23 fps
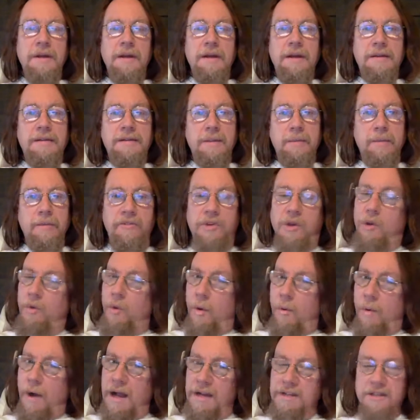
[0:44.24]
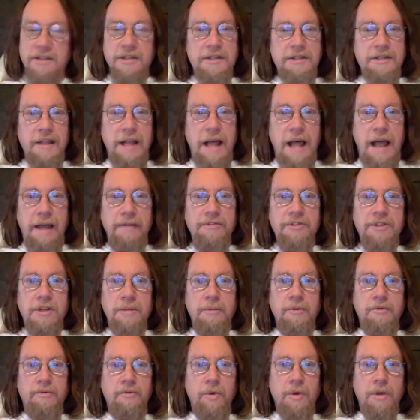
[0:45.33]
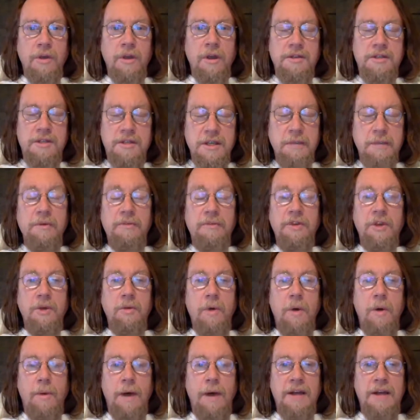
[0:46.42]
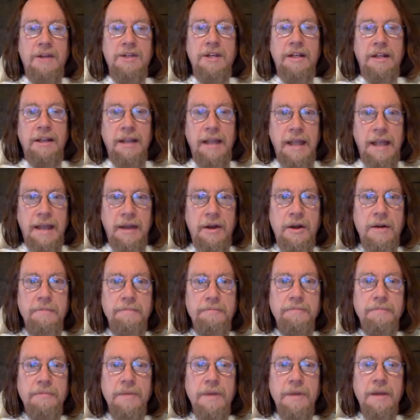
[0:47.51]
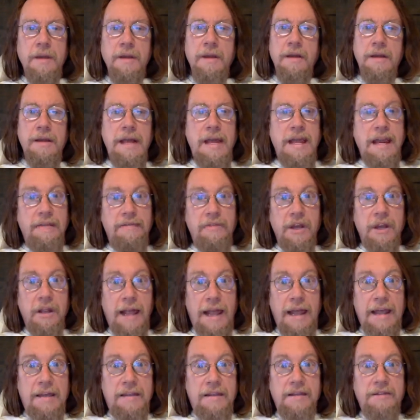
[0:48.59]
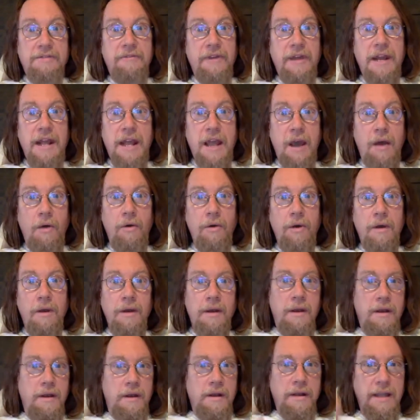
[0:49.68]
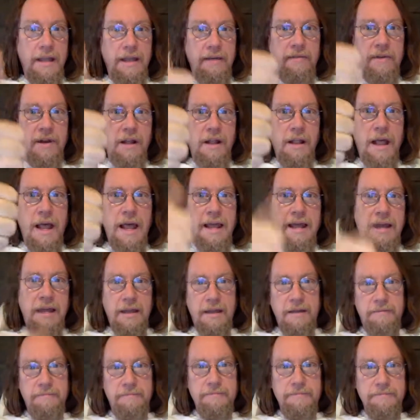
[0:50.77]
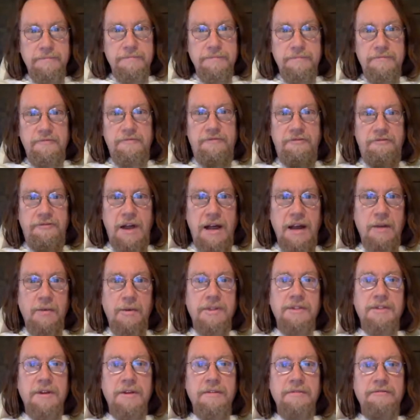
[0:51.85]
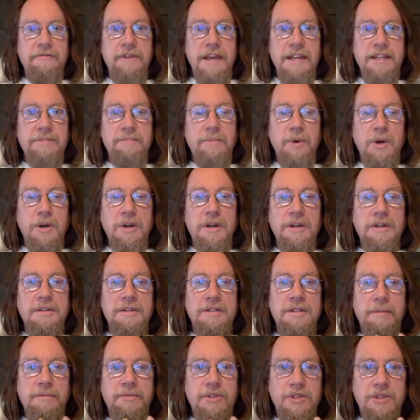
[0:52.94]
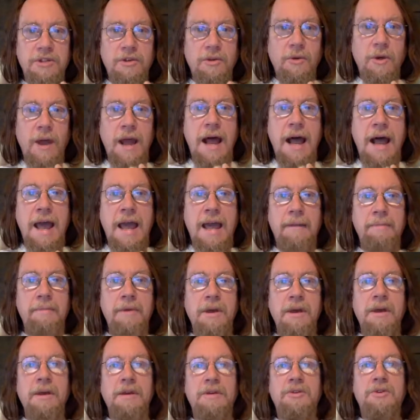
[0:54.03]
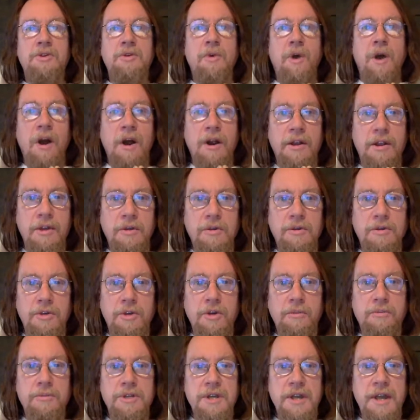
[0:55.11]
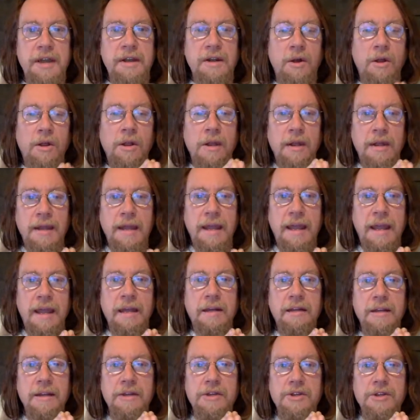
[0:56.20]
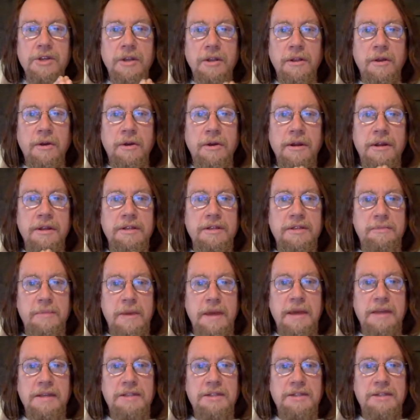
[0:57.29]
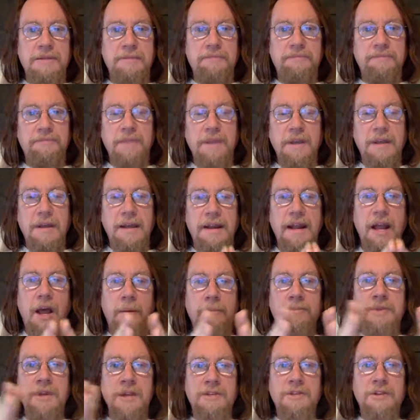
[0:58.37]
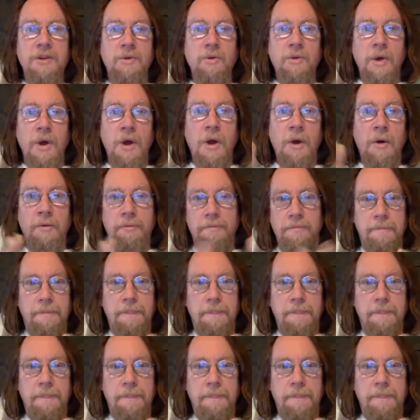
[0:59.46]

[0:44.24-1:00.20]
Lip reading: Some of you will watch this live. Some of you will watch it later. And if you like this video, give it a like. Follow us on Facebook. Subscribe to our YouTube channel, English Learning Space. It helps us grow.